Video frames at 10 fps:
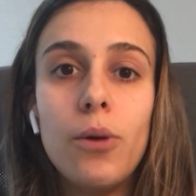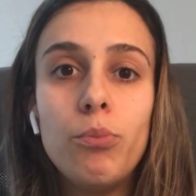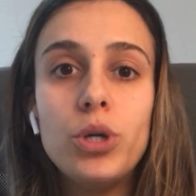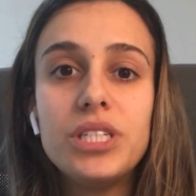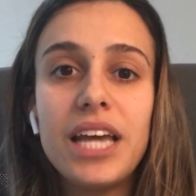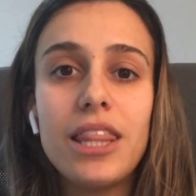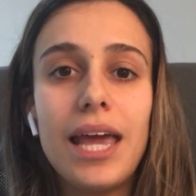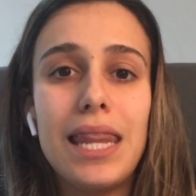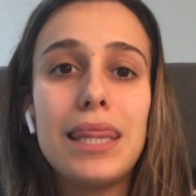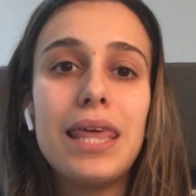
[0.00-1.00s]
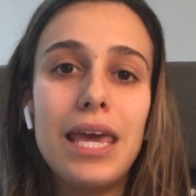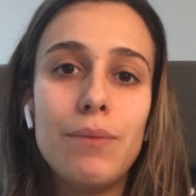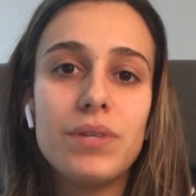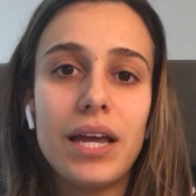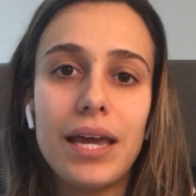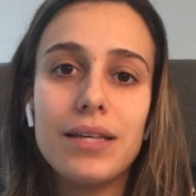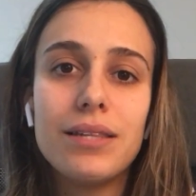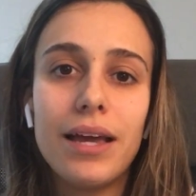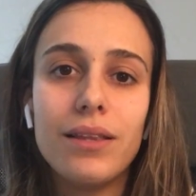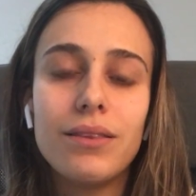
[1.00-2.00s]
put together in themes, I guess.
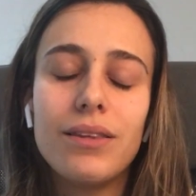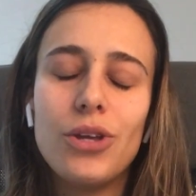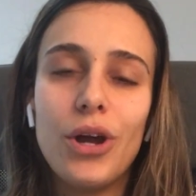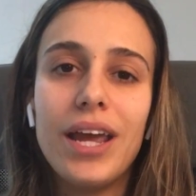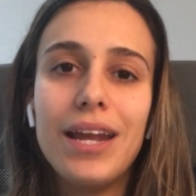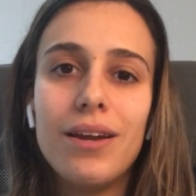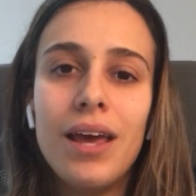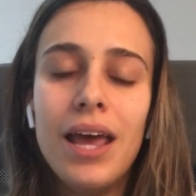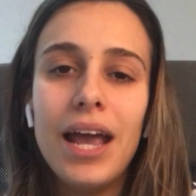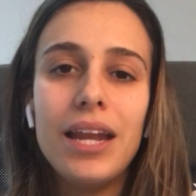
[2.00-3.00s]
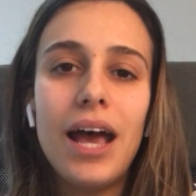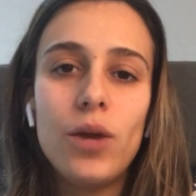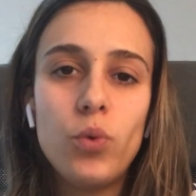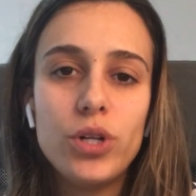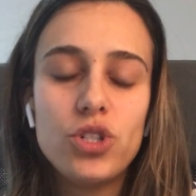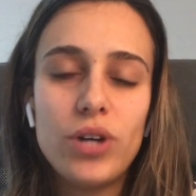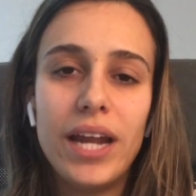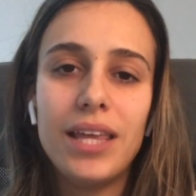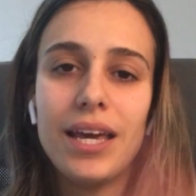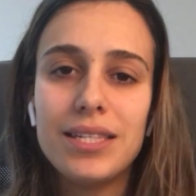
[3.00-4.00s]
They, in AdWords
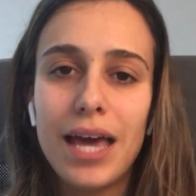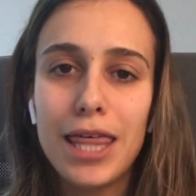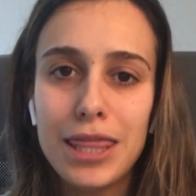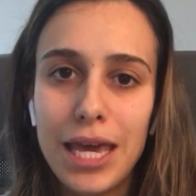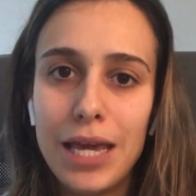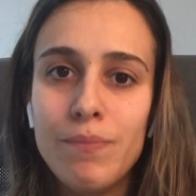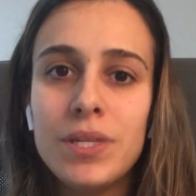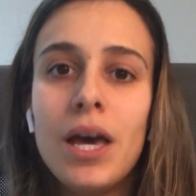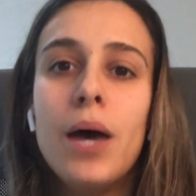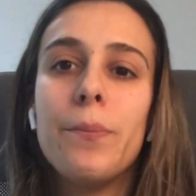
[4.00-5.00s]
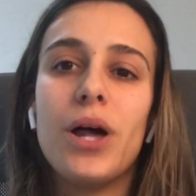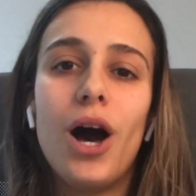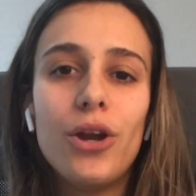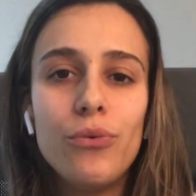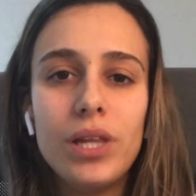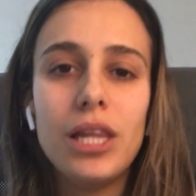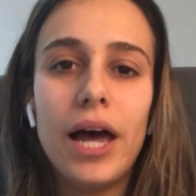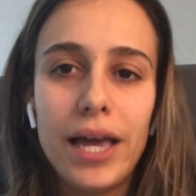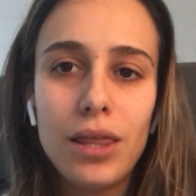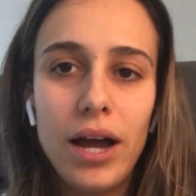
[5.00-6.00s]
training, they say themes, but I don't really
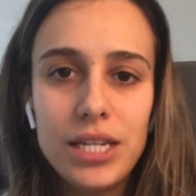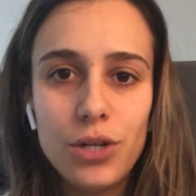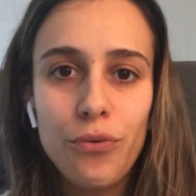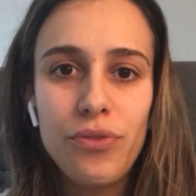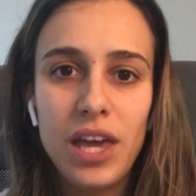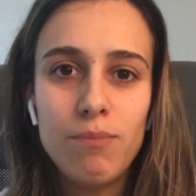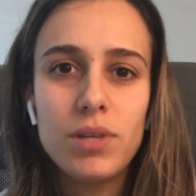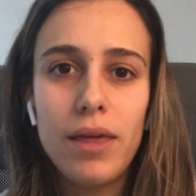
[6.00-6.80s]
like the idea of themes.